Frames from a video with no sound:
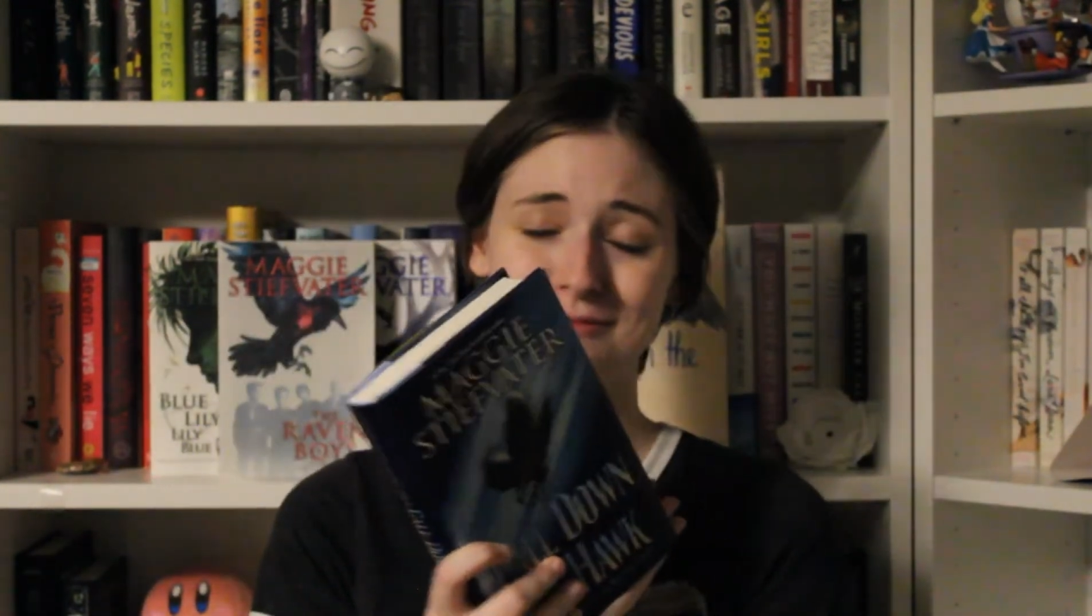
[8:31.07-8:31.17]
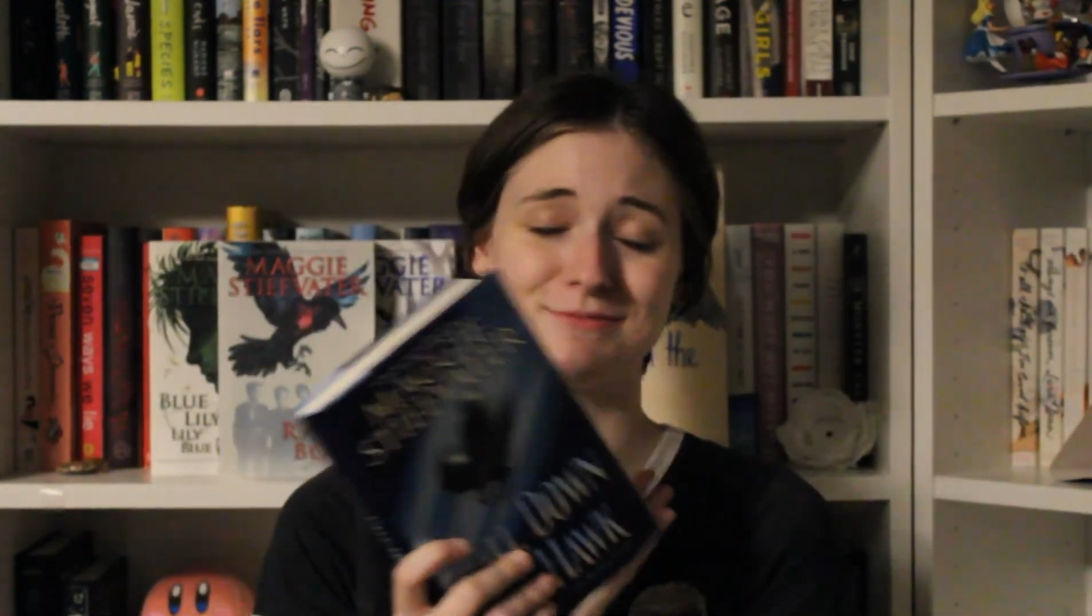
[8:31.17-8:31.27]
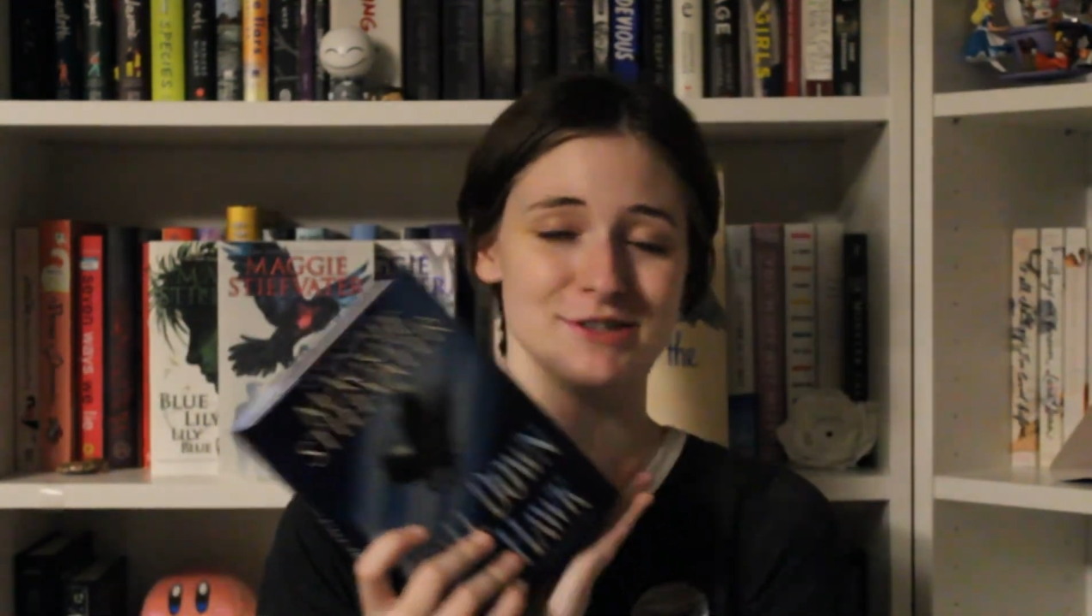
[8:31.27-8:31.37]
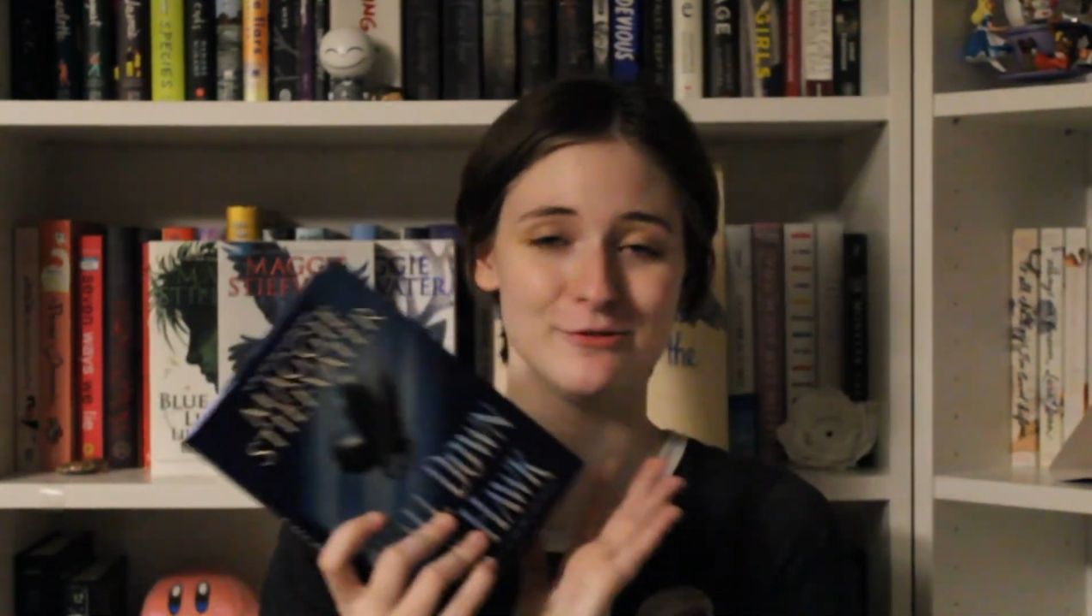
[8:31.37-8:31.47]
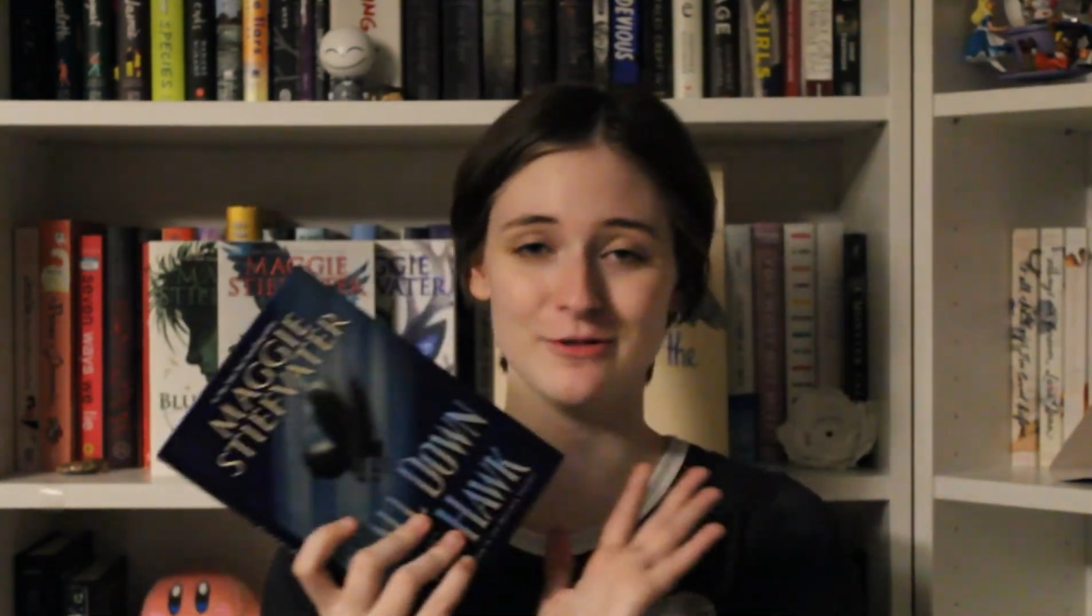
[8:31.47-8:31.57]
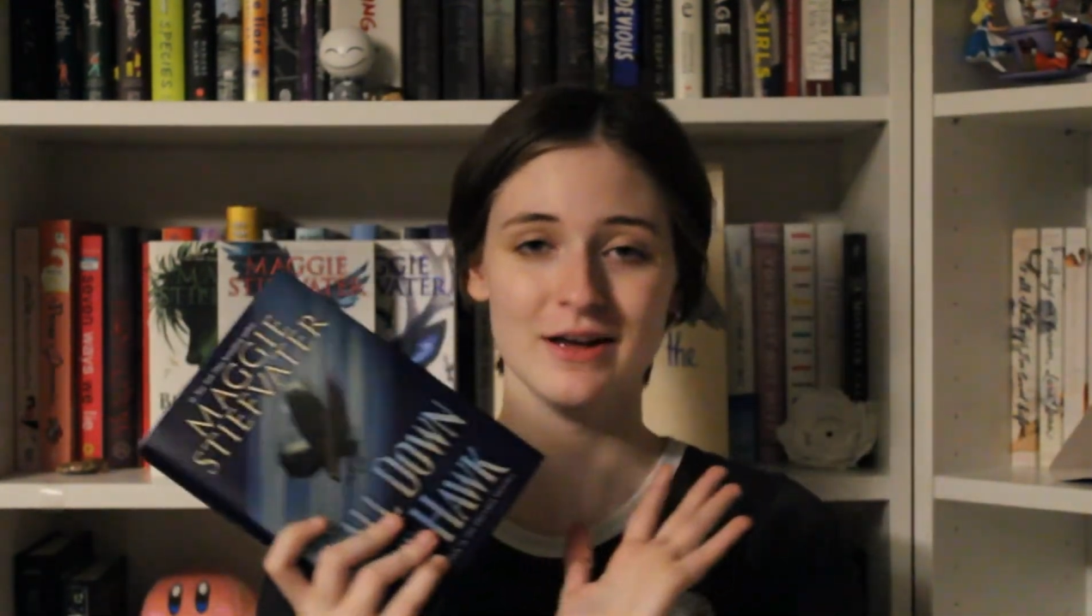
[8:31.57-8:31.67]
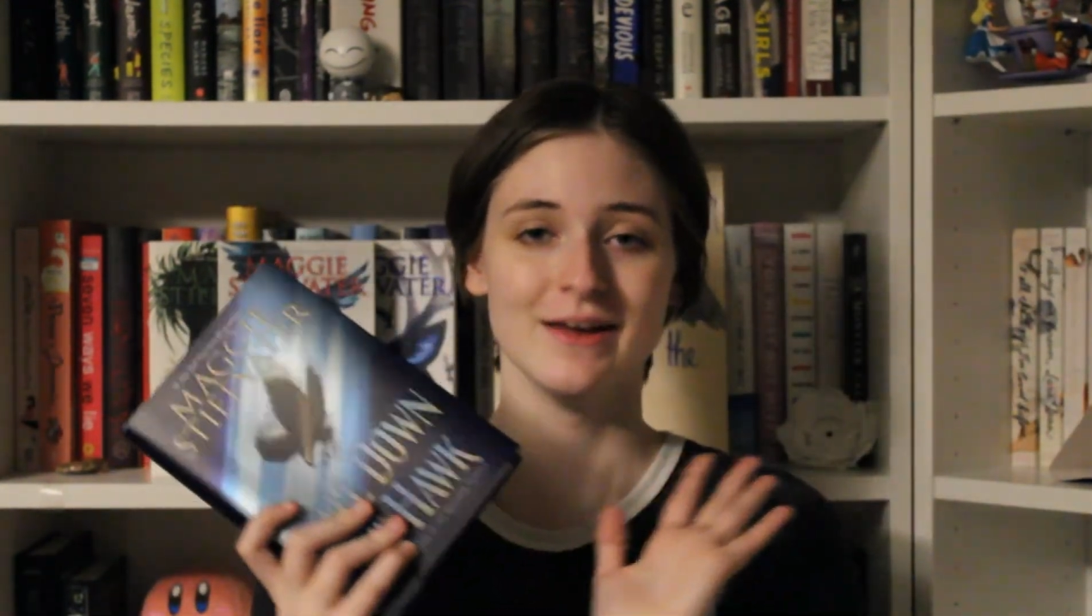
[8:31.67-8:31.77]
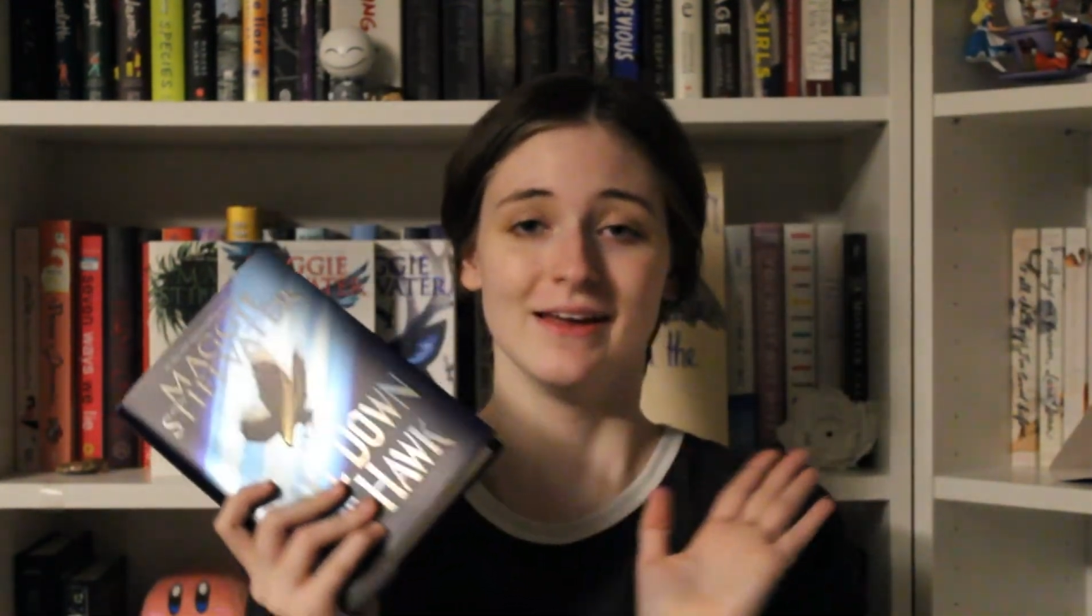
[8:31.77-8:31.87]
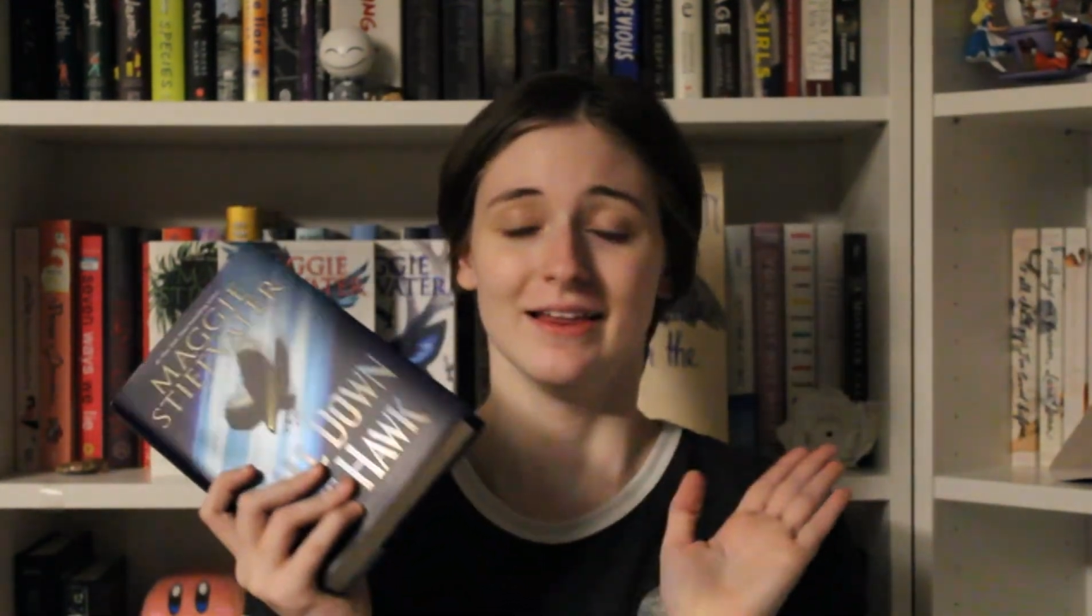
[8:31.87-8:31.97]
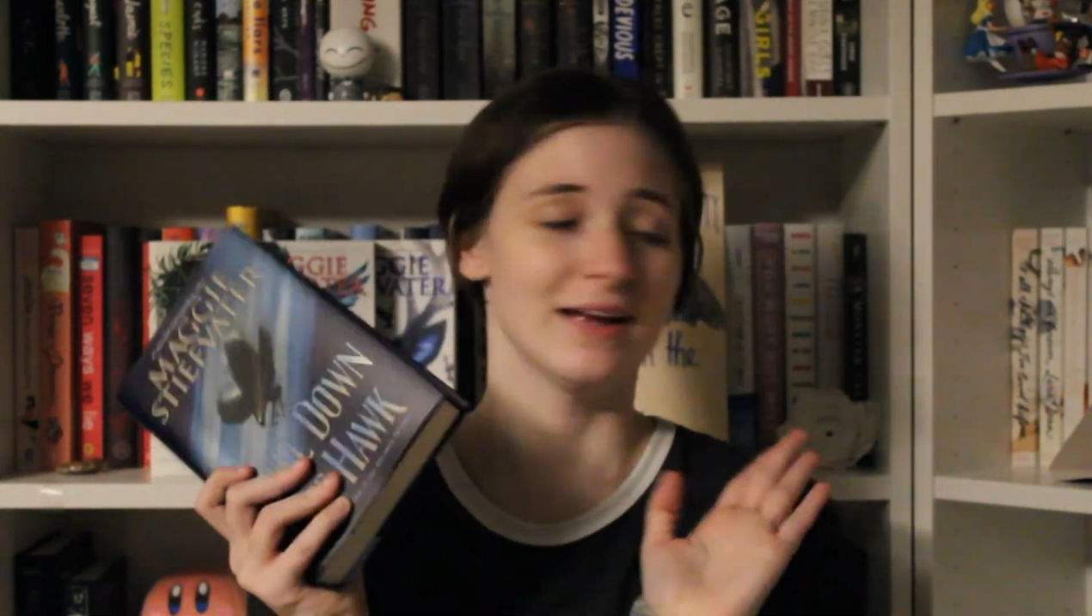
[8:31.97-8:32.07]
I'm so,
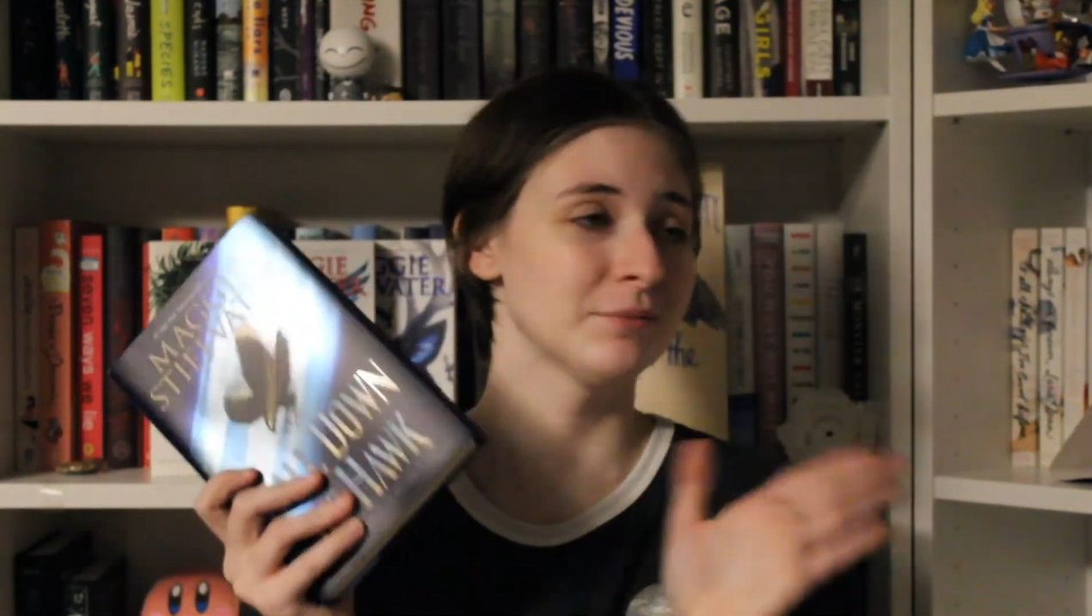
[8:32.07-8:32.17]
like,